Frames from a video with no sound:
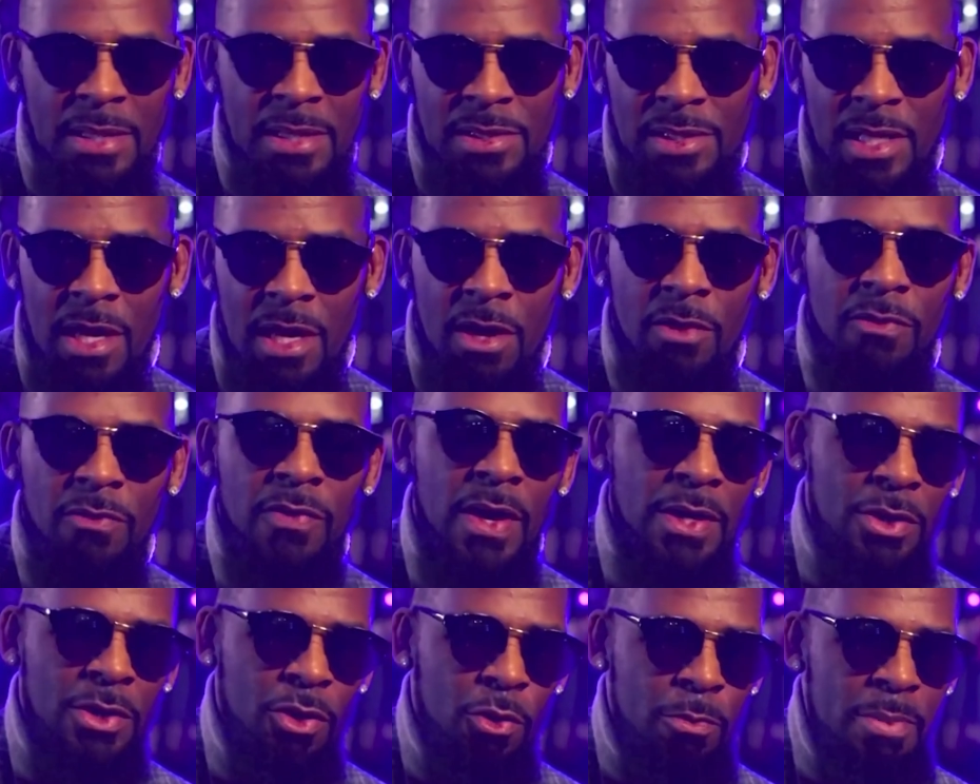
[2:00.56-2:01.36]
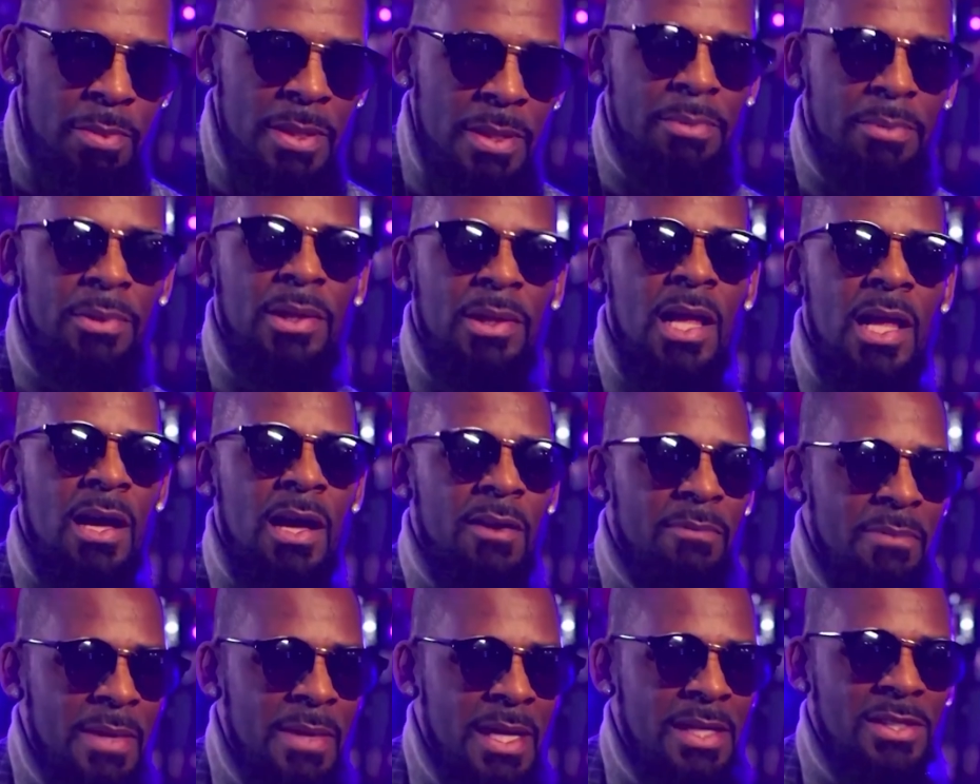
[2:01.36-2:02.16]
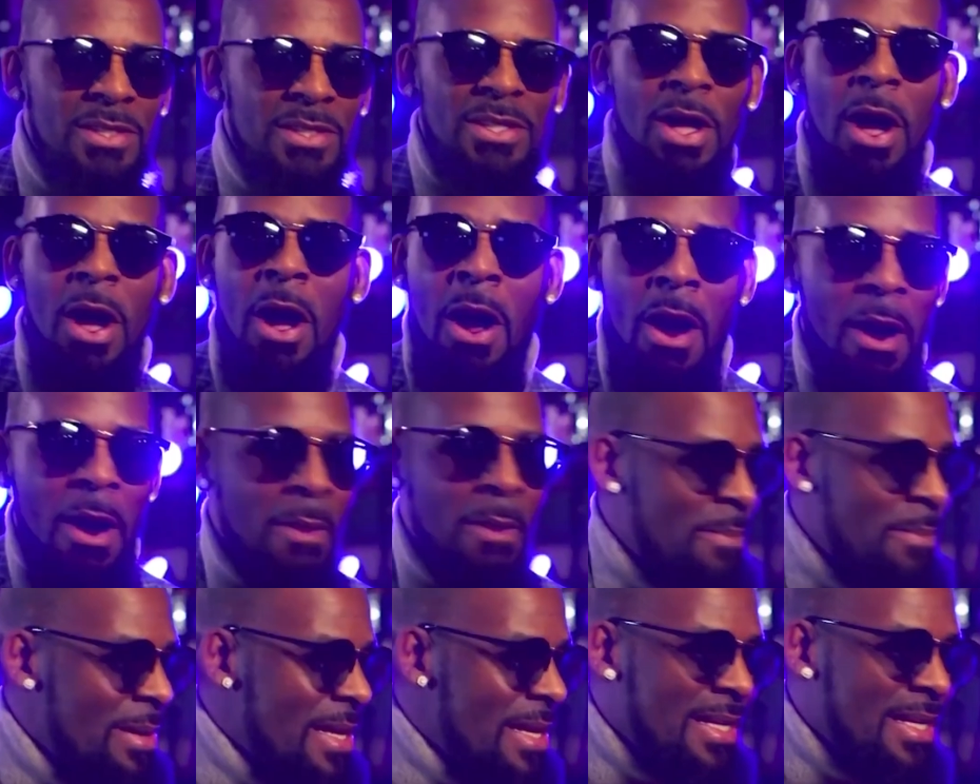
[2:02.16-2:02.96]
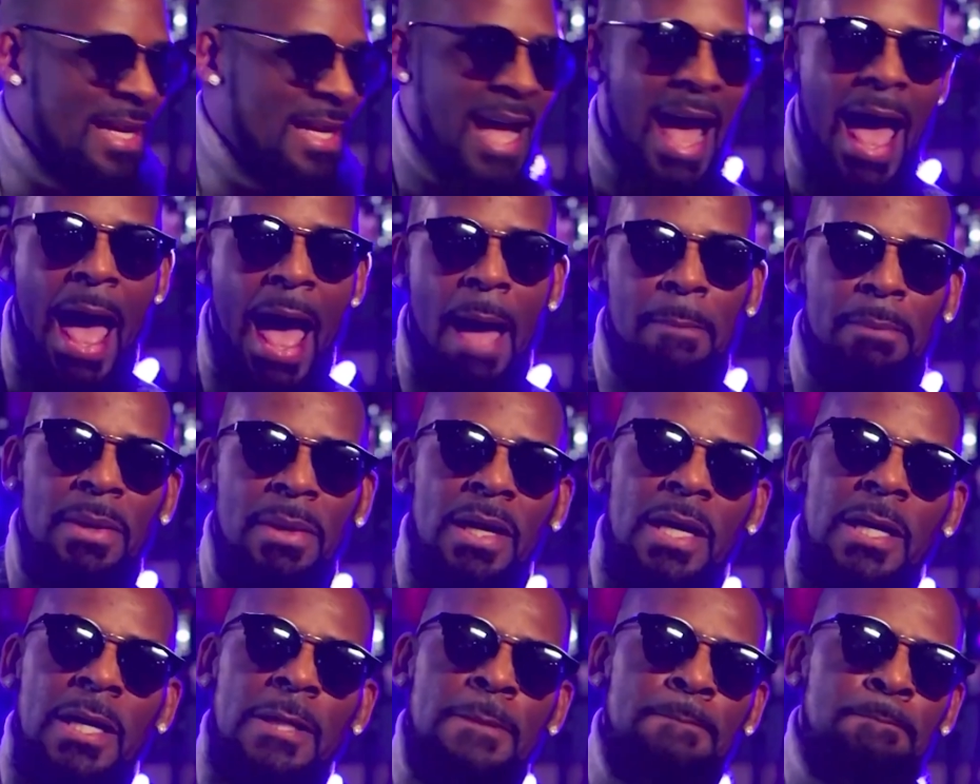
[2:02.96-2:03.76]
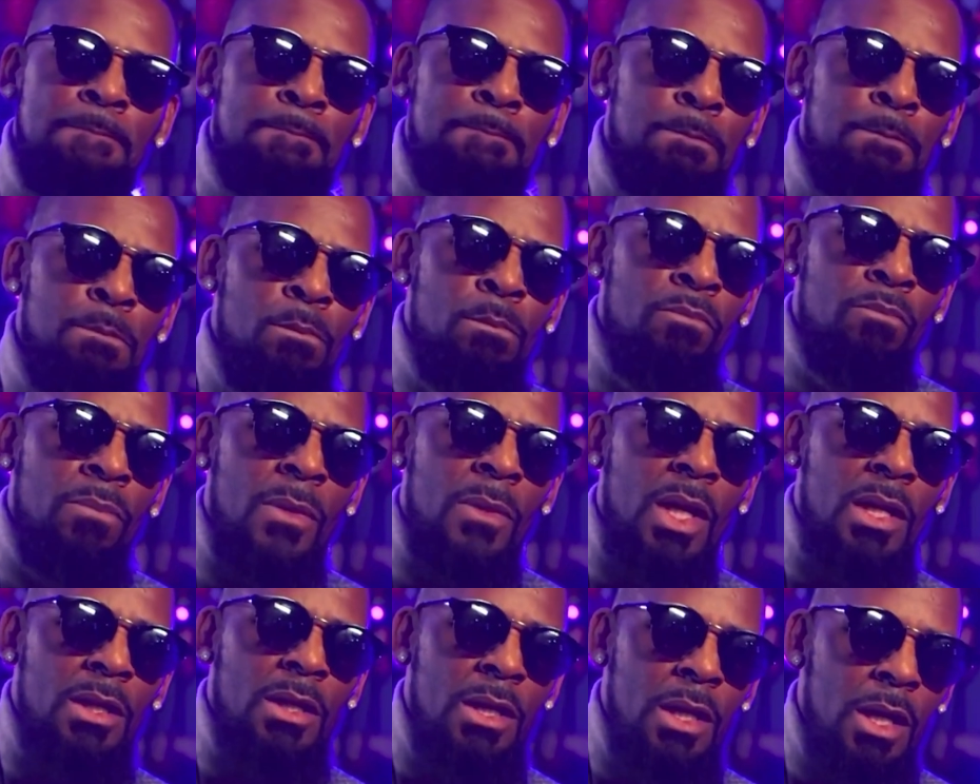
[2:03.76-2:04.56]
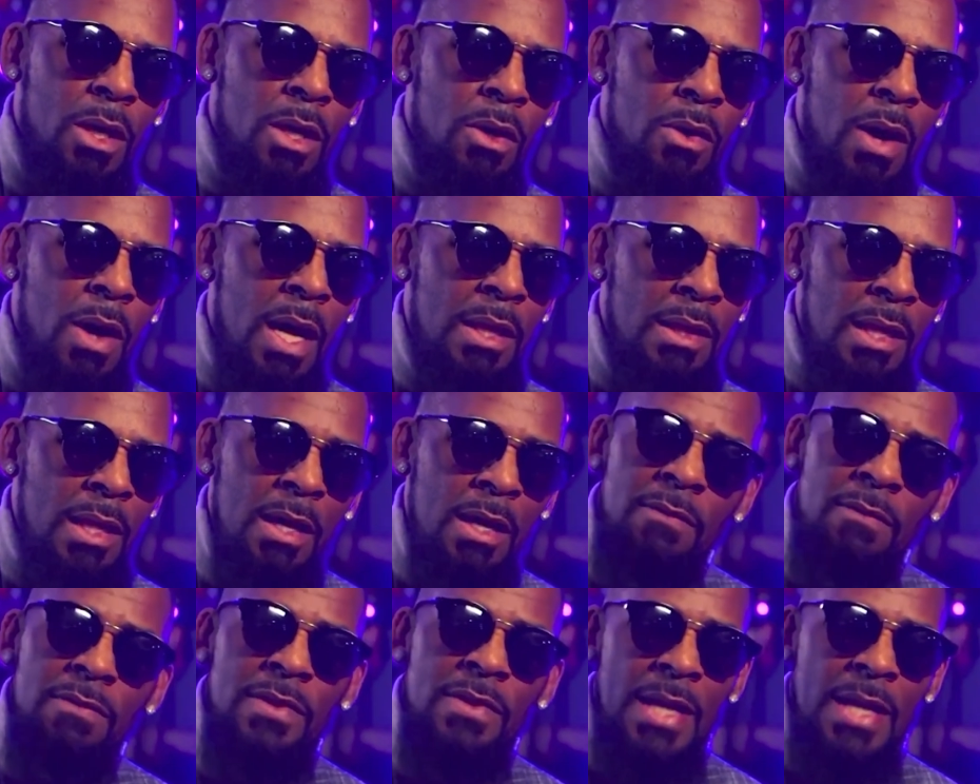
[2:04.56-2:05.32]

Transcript: Kelly's former cellmate told Hip Hop News Uncensored that while Kelly didn't have concrete